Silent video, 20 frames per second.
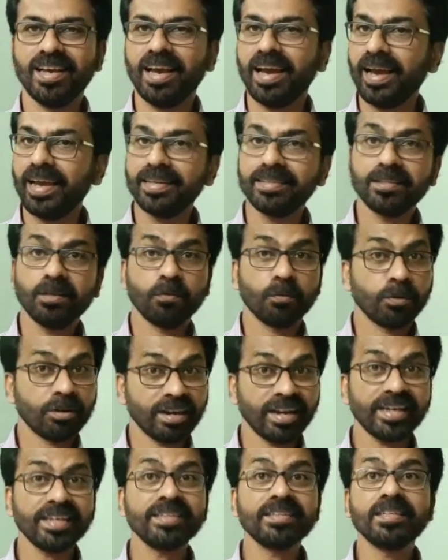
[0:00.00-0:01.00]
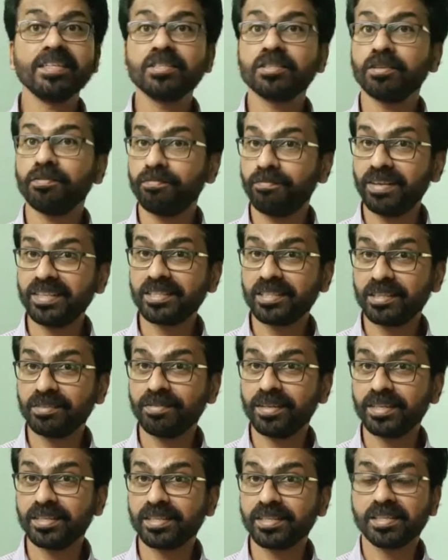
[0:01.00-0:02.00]
and the varieties of
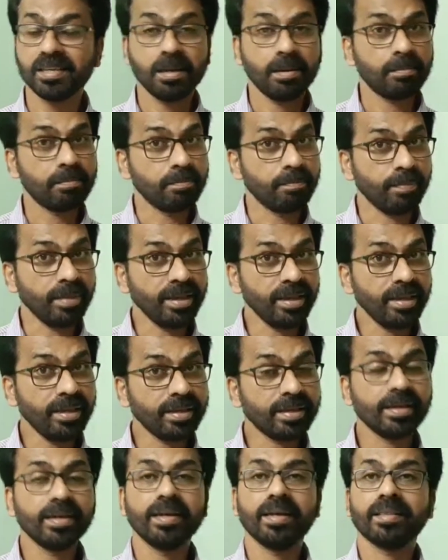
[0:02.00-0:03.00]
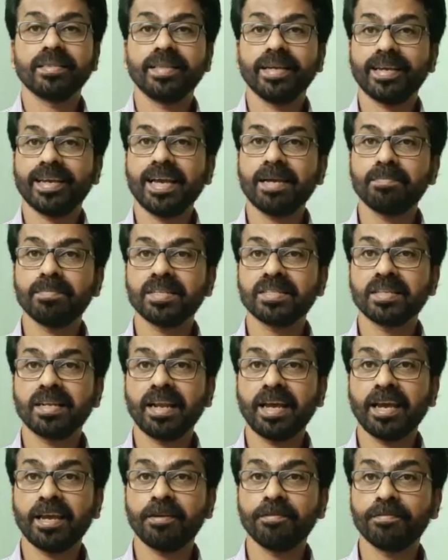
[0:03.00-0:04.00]
festivals make the campus
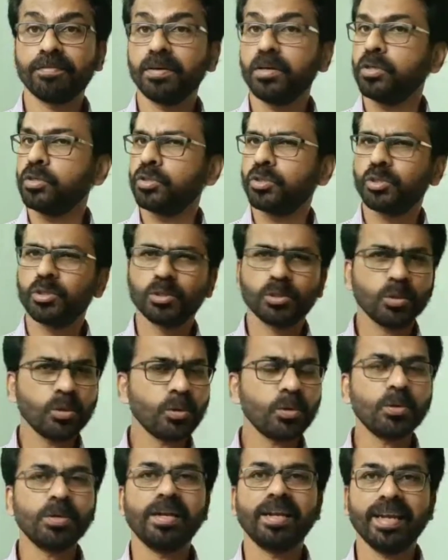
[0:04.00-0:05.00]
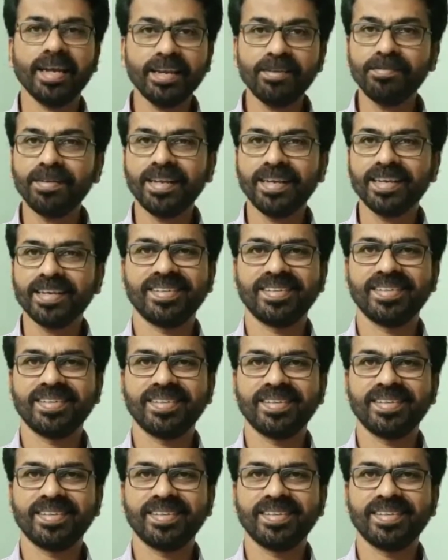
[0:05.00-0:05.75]
life so lively.